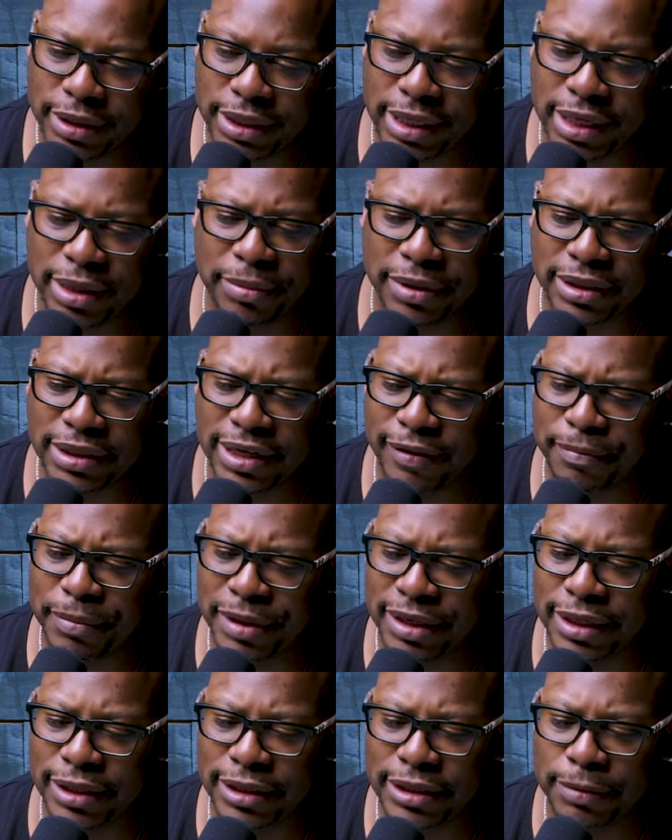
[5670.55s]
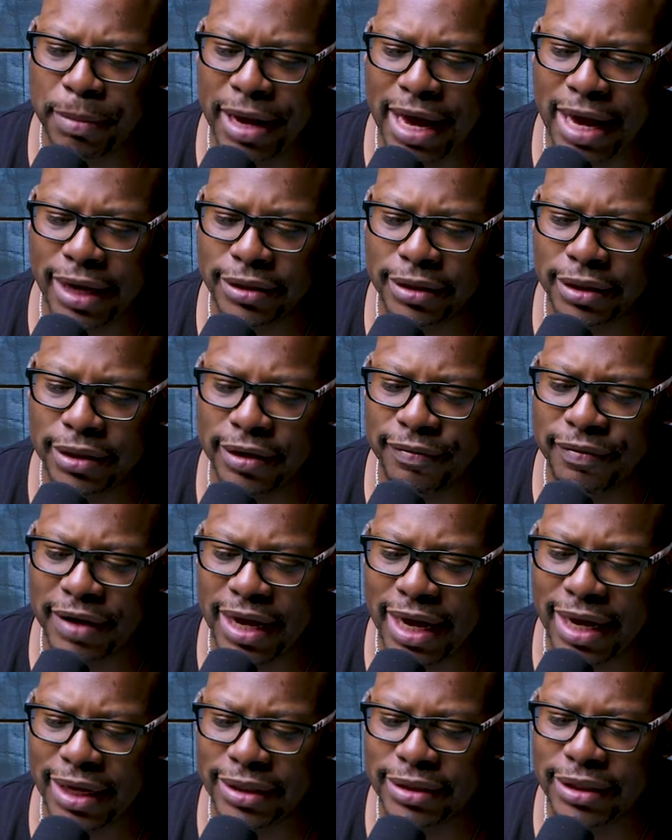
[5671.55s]
Demons have been dispatched to
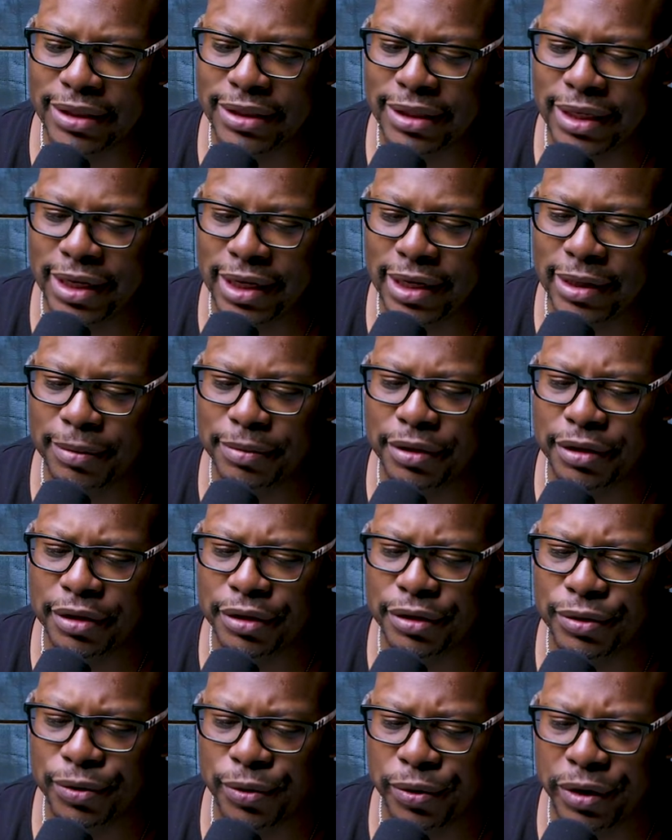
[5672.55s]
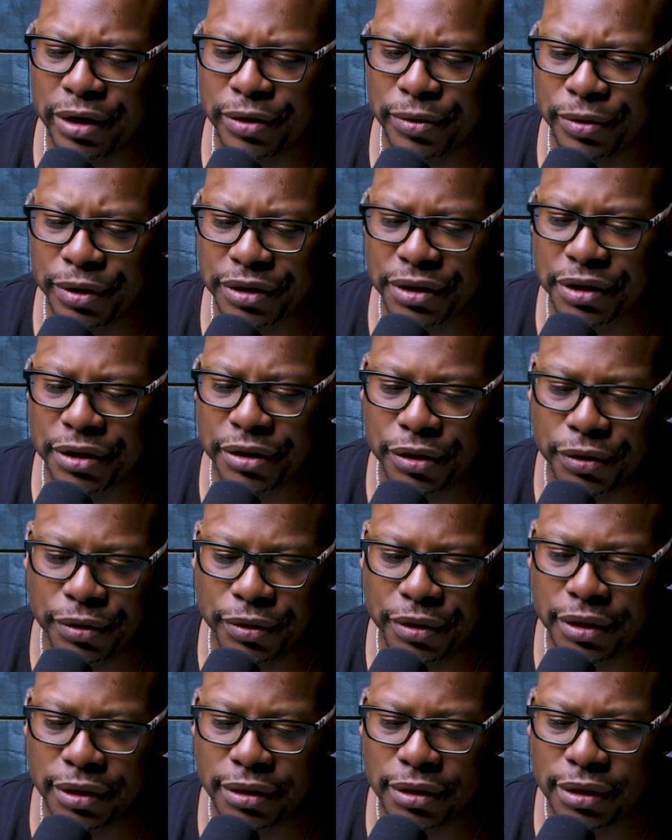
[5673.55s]
devise a scheme to destroy Christian
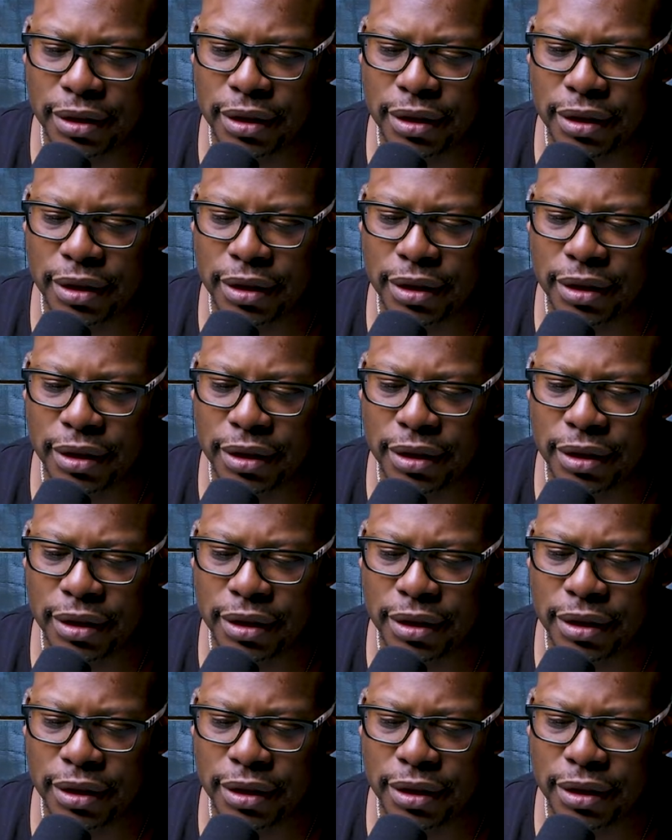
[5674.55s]
unions.